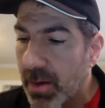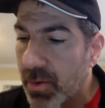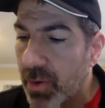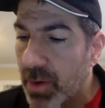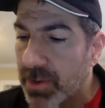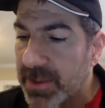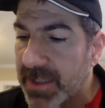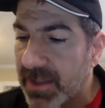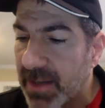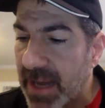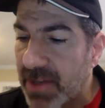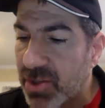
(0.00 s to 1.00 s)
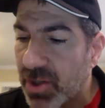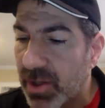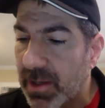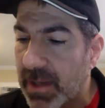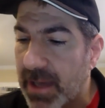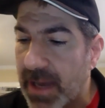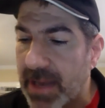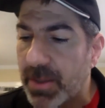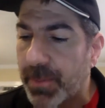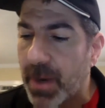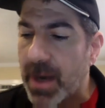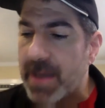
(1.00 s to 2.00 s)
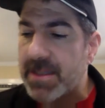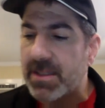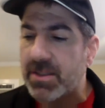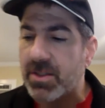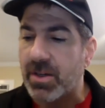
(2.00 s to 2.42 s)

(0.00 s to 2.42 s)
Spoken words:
Crosson International Enterprises.